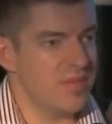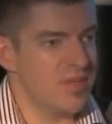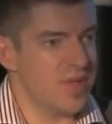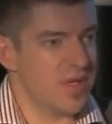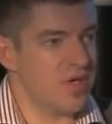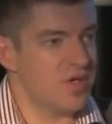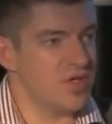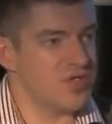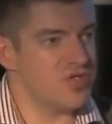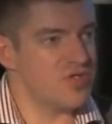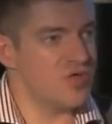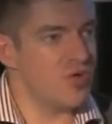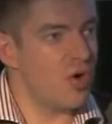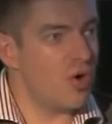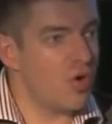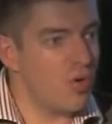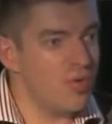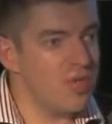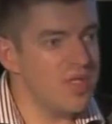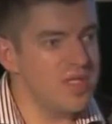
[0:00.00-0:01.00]
because you
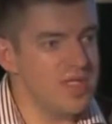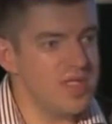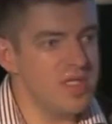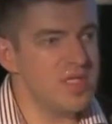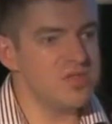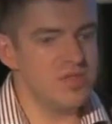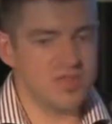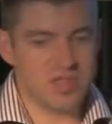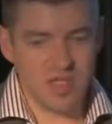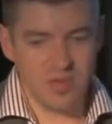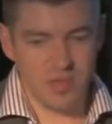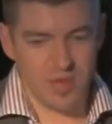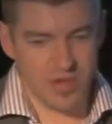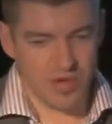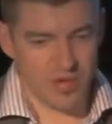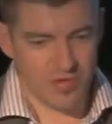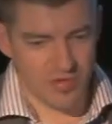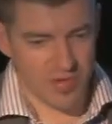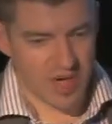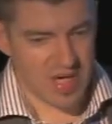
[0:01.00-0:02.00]
only need to deal with
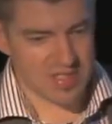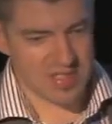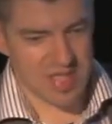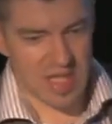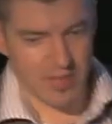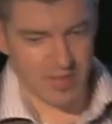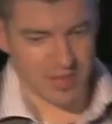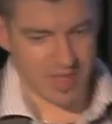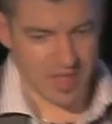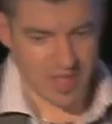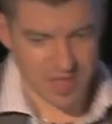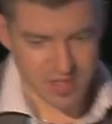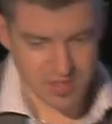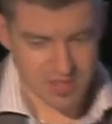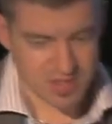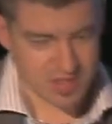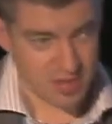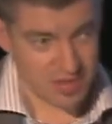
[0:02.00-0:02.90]
authorized applications.